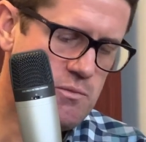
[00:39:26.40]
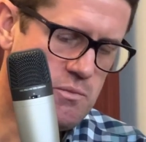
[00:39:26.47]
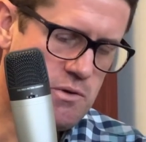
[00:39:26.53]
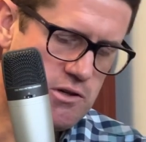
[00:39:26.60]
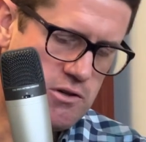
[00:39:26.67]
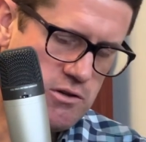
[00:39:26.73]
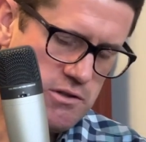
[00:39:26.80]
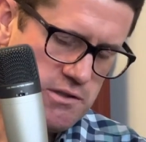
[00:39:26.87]

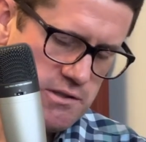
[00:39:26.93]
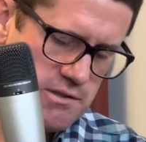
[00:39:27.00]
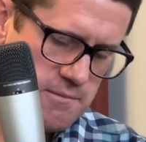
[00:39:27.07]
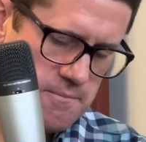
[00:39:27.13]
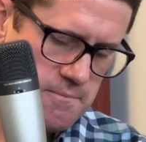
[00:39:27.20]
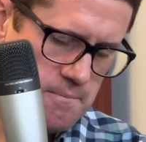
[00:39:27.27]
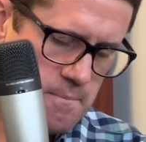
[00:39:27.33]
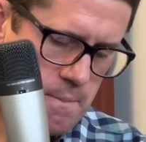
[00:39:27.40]
Because
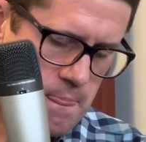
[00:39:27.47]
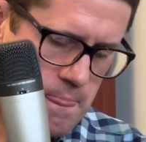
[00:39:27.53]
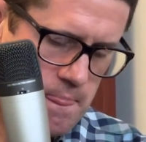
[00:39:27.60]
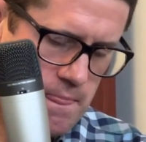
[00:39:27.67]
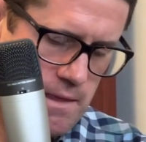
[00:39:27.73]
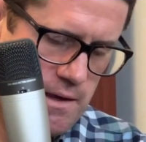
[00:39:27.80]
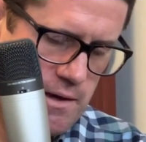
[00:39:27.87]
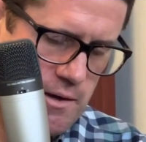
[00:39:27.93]

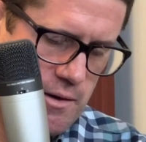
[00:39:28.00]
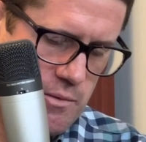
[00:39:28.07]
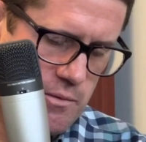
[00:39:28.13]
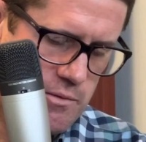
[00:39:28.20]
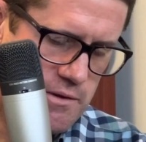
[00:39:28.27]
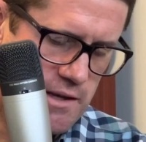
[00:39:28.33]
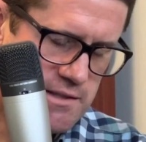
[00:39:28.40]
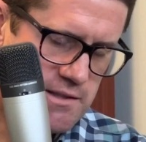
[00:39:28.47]

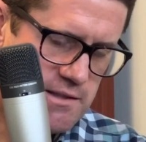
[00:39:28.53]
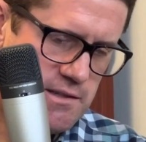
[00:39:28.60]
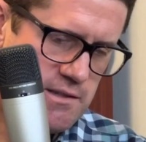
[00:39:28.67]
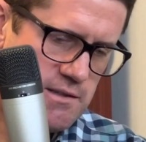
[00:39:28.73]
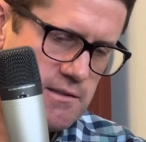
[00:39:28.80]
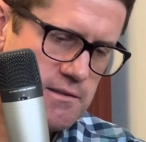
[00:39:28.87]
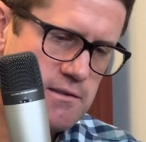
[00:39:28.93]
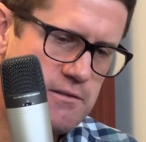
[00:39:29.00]
that's
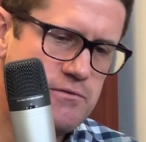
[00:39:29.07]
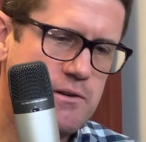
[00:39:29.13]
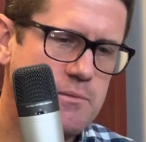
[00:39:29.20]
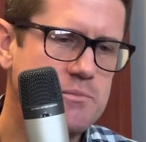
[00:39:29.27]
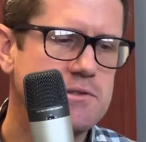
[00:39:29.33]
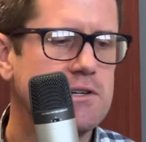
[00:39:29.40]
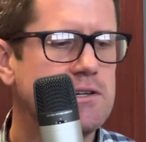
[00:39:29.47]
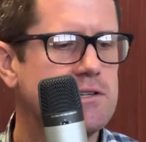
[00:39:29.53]
the flip
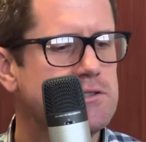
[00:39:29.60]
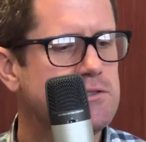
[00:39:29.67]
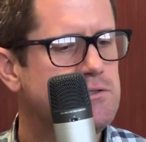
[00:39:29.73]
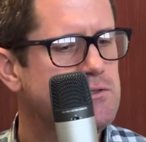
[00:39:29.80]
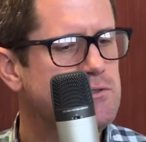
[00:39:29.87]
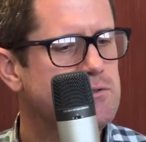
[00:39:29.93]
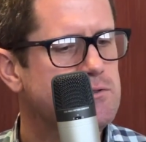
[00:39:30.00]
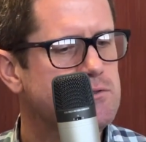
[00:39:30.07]
side
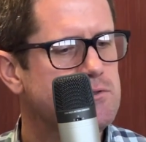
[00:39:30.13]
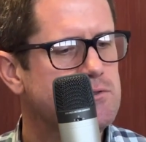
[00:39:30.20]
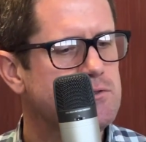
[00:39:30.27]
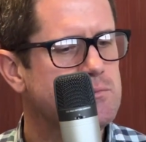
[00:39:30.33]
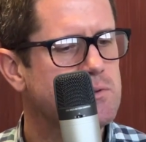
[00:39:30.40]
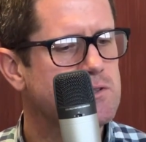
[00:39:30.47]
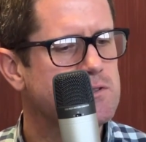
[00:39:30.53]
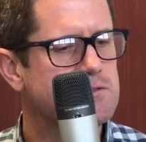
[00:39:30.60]
to
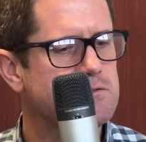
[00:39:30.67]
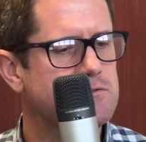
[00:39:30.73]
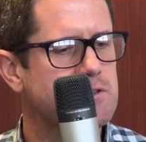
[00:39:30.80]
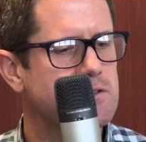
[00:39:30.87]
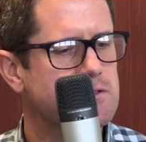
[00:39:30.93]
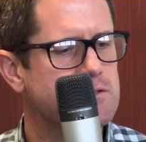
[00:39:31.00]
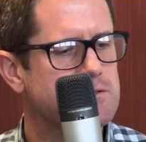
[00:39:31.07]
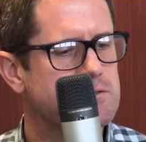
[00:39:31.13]

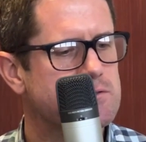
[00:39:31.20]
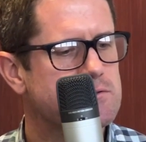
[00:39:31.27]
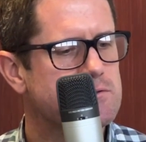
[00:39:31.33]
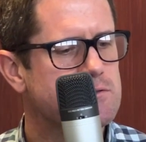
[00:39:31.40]
perseverance.